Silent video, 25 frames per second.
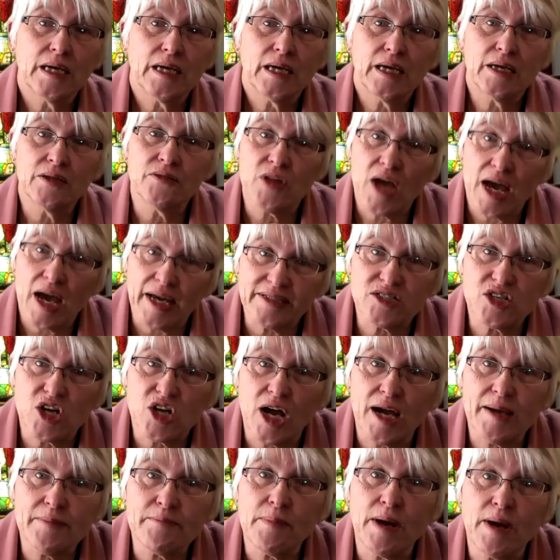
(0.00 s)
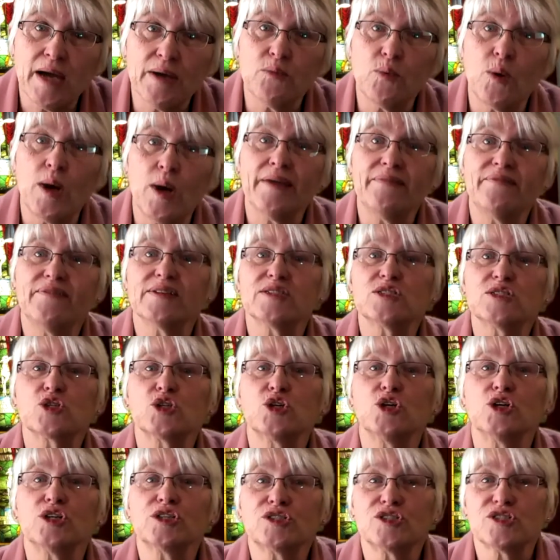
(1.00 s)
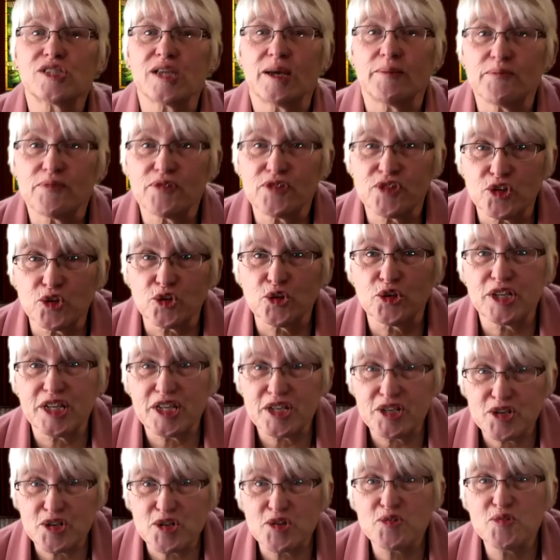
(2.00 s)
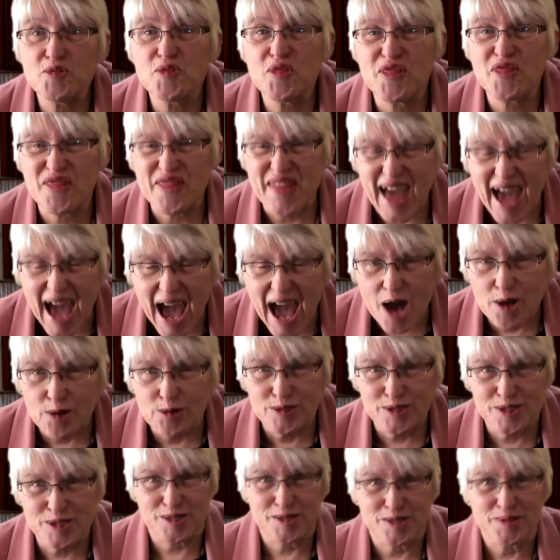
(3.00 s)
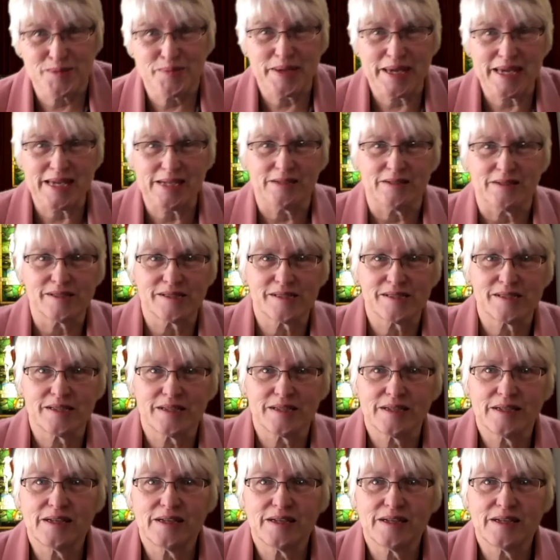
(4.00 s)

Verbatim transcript: In that time, my wife has cooked some 32,000 meals.